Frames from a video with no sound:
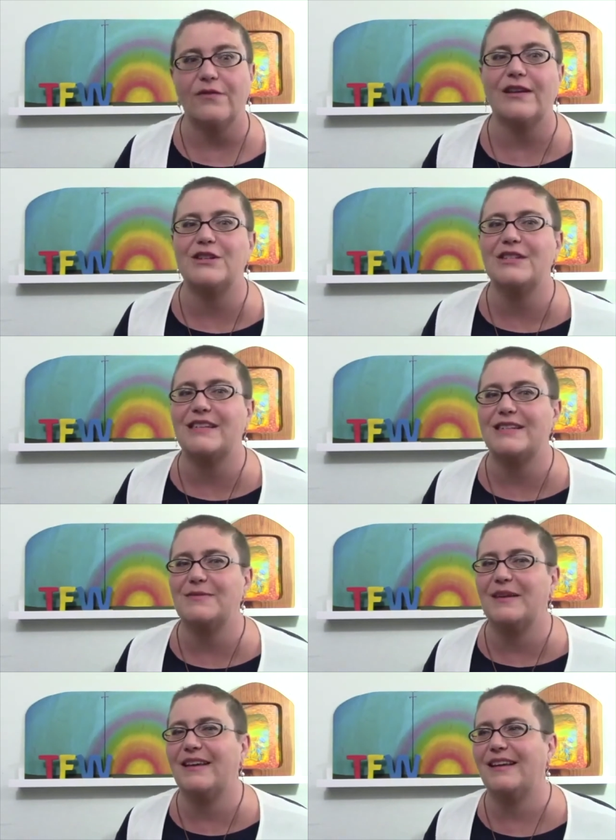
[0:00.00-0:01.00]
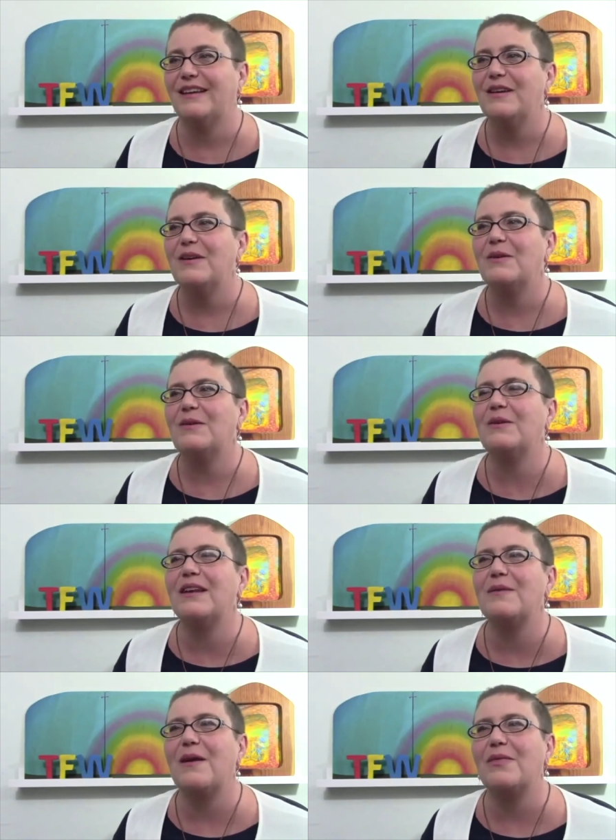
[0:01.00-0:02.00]
In fact, she said to me when
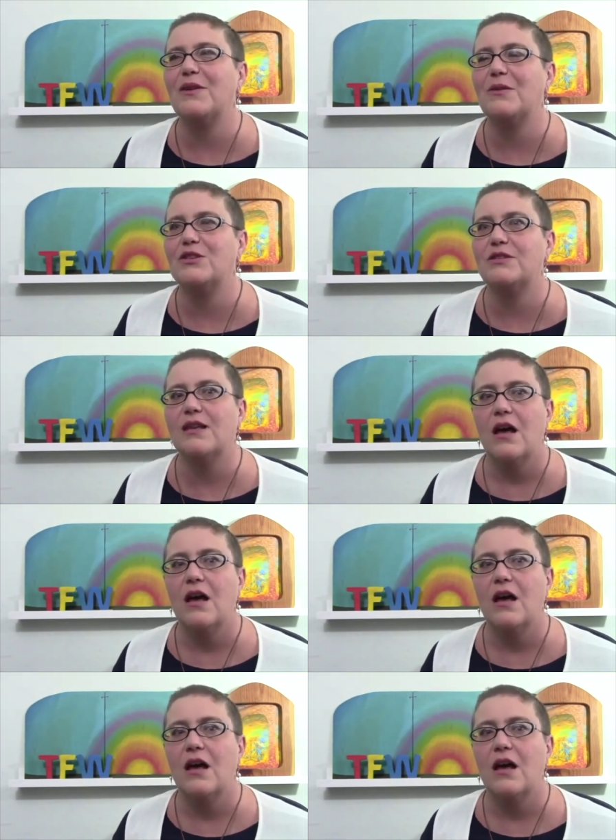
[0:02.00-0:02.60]
I bought the new one, she goes, oh,